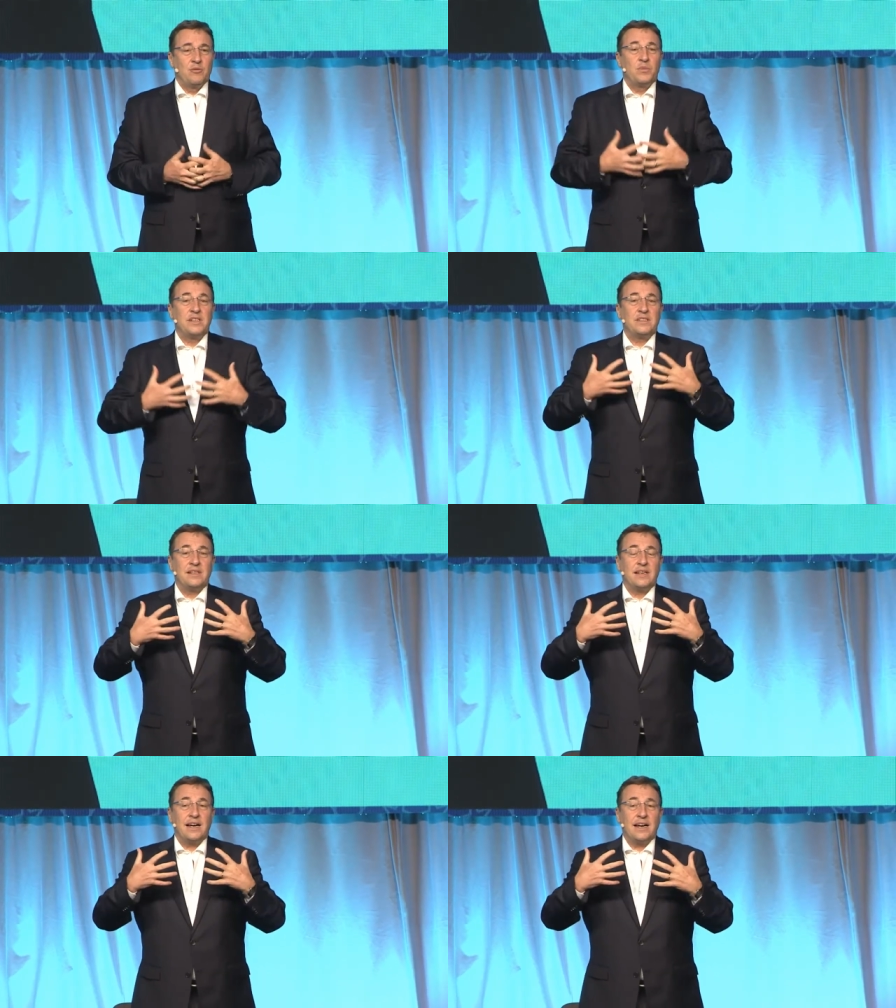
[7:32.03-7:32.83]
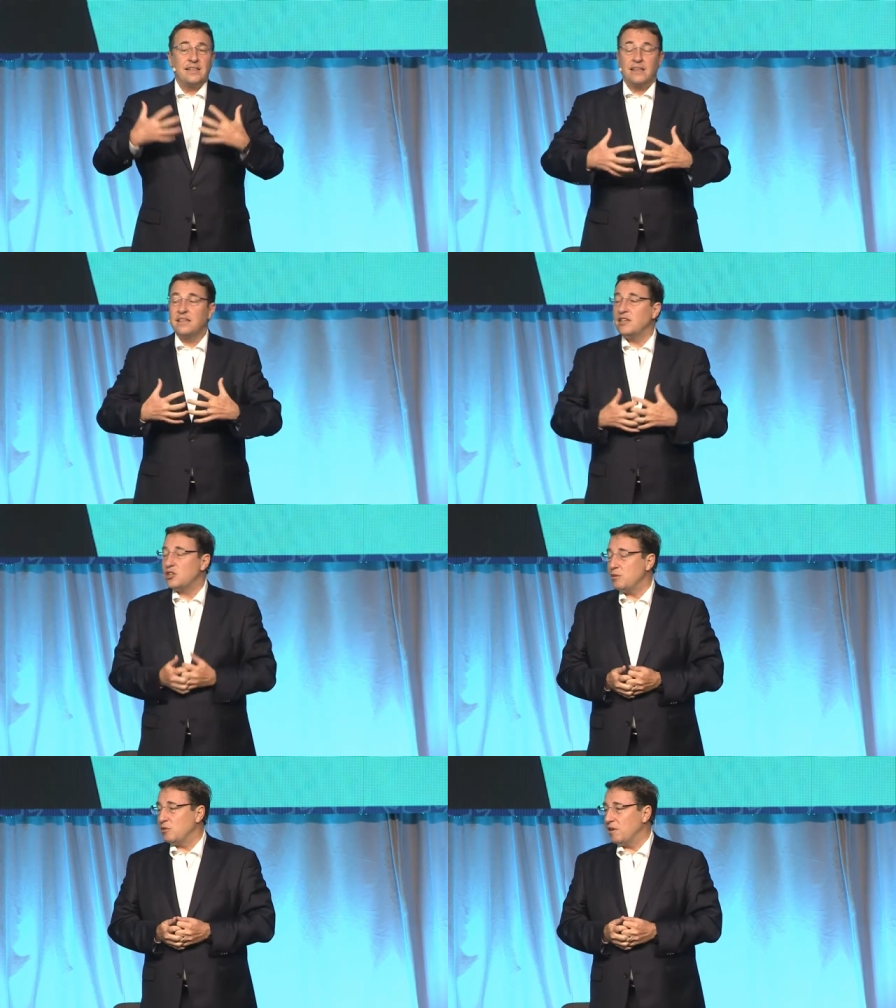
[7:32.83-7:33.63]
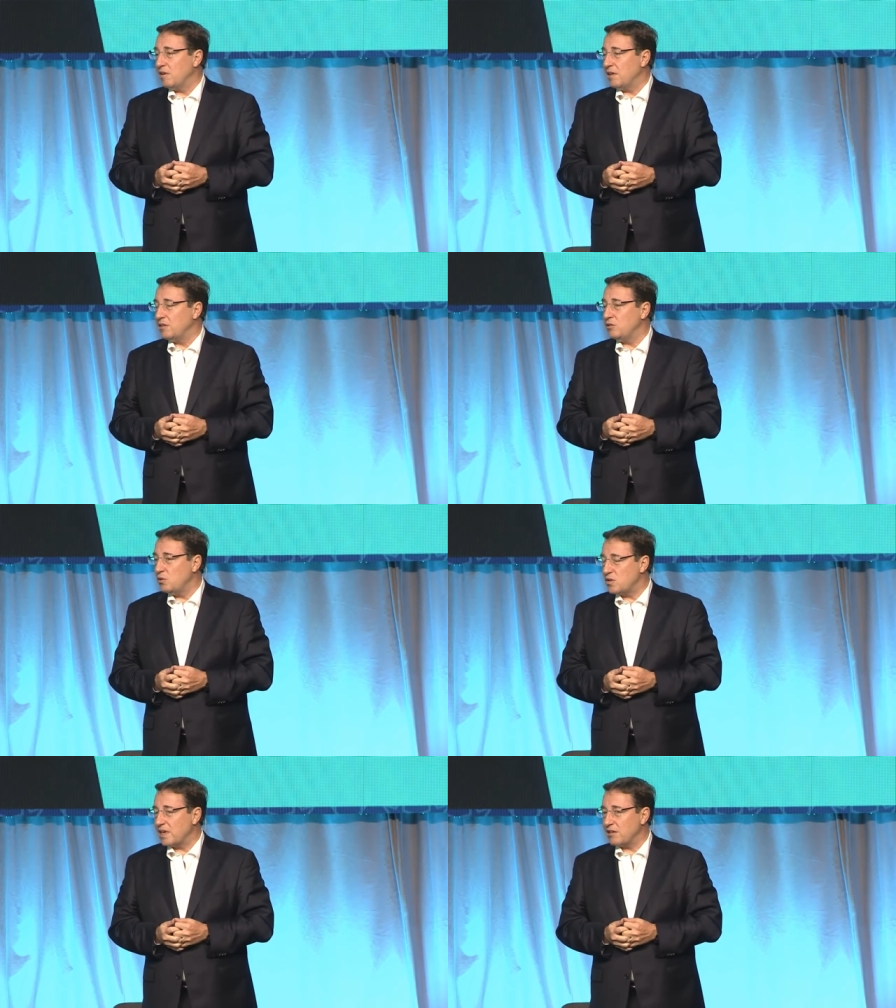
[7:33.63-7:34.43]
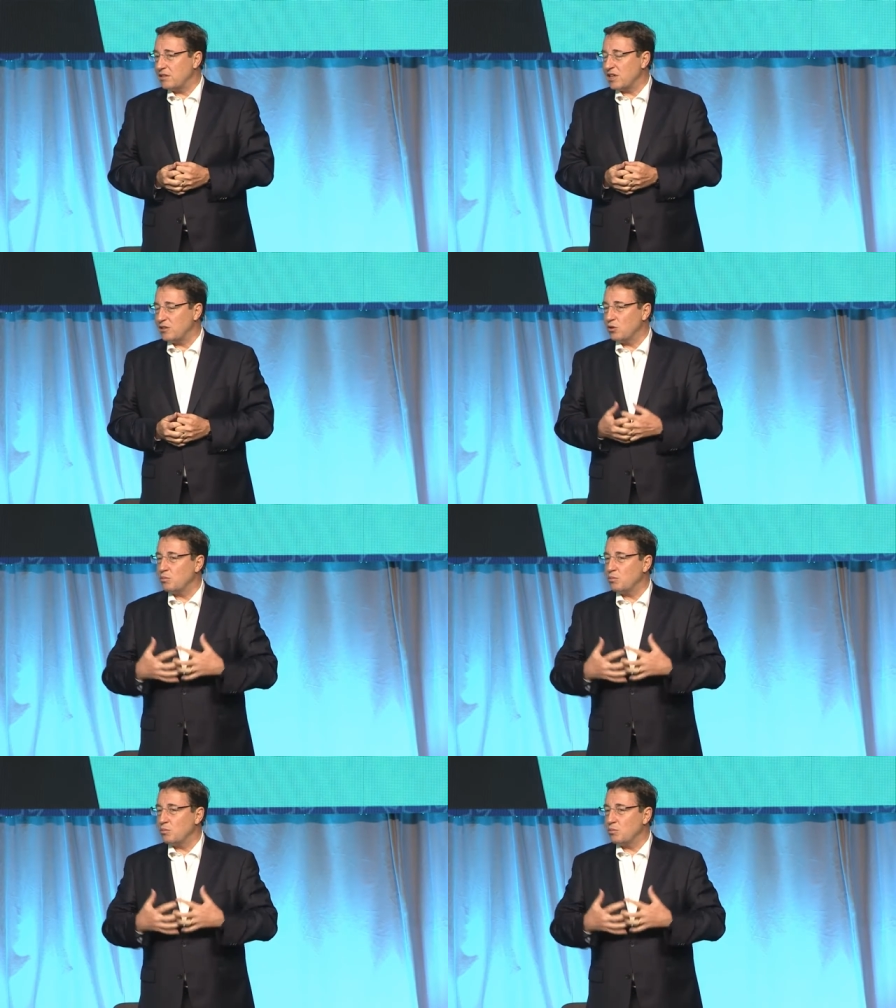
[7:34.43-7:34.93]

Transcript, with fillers: But under the leadership of our new Secretary General,